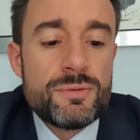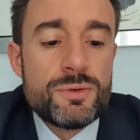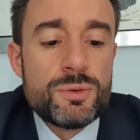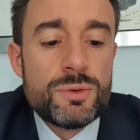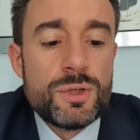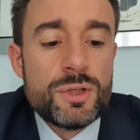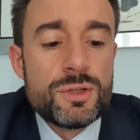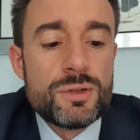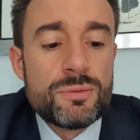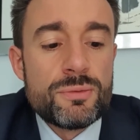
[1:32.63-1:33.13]

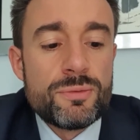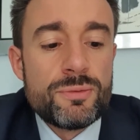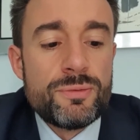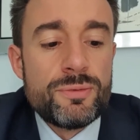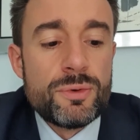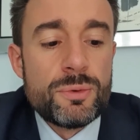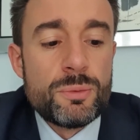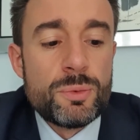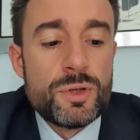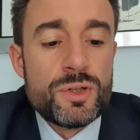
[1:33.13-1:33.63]
judicial
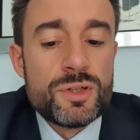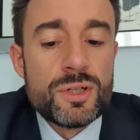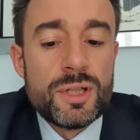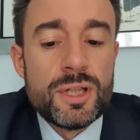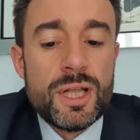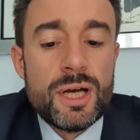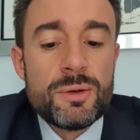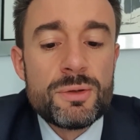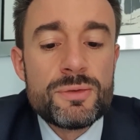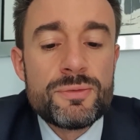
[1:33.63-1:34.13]
reform which
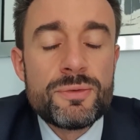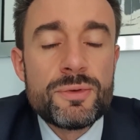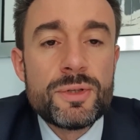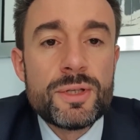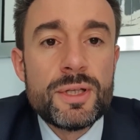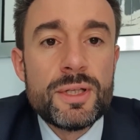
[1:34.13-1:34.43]
allows for the